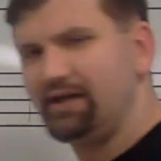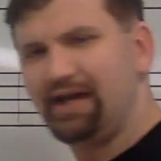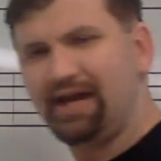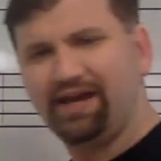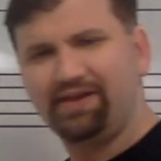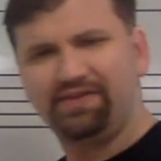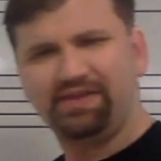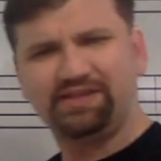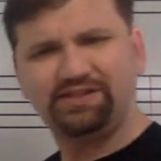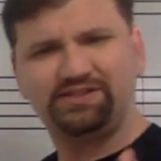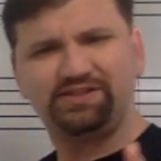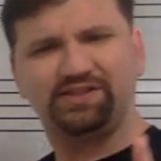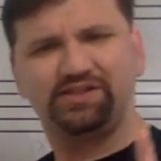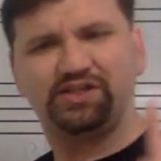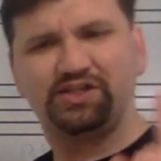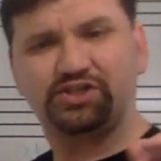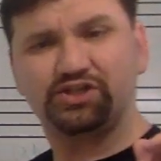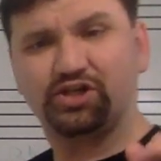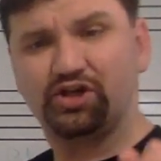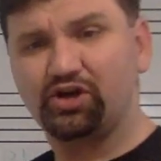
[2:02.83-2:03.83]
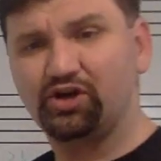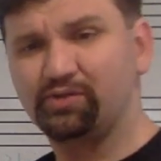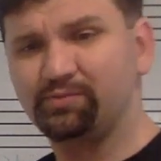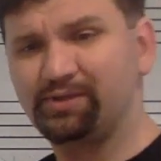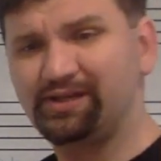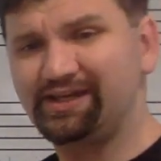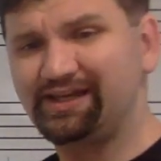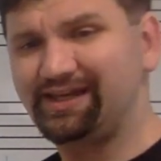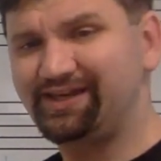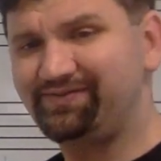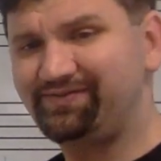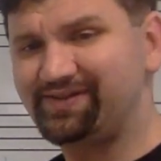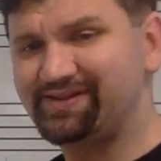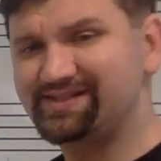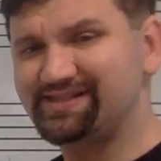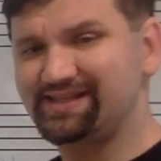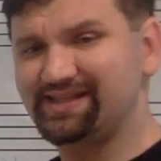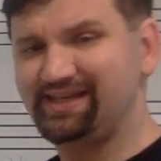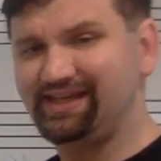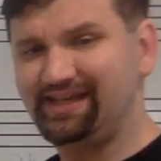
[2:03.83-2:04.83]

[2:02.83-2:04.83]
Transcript: and then to determine if it's